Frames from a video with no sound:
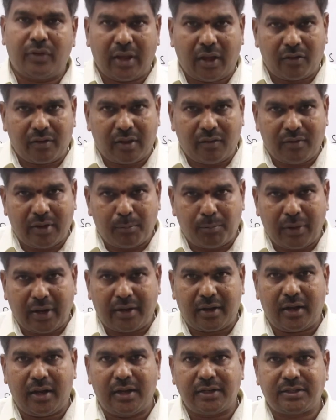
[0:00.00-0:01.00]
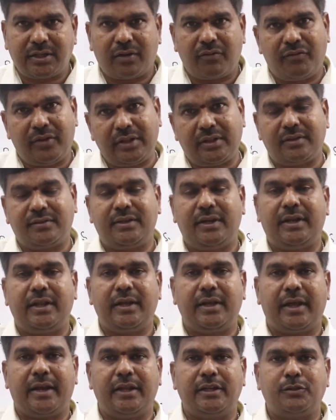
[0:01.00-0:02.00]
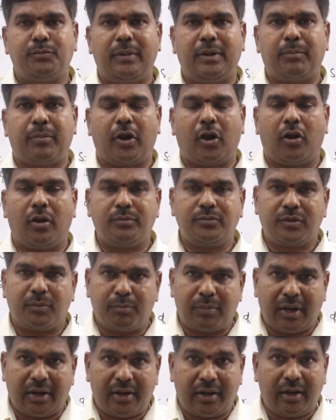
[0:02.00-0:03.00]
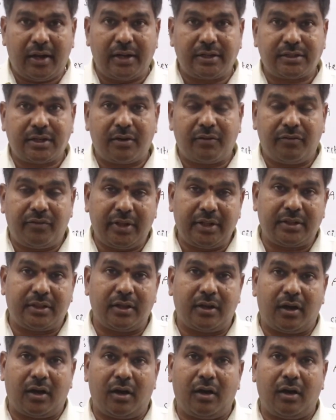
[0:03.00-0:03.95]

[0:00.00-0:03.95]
We have given blood relation with seating arrangement problems, blood relation with